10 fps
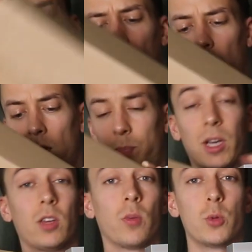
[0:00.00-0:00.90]
A
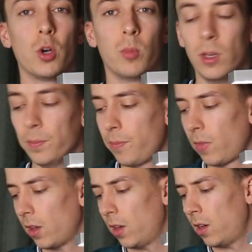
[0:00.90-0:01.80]
package from Germany,
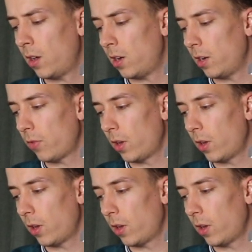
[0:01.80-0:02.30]
and if